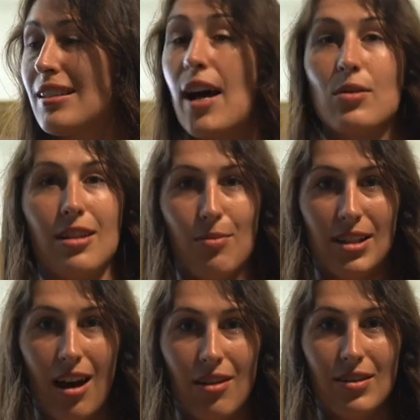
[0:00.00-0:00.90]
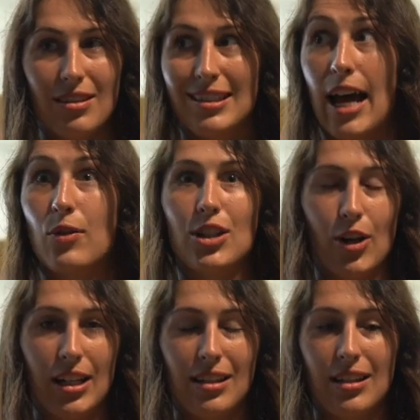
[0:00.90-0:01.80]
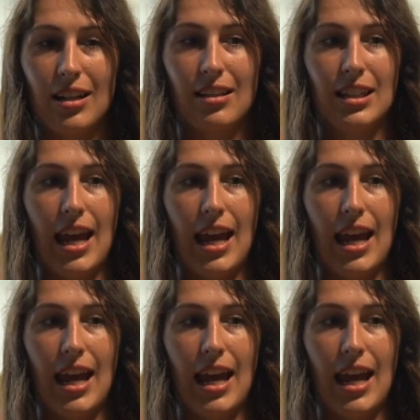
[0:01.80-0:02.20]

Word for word: doubts themselves, doubts their instincts,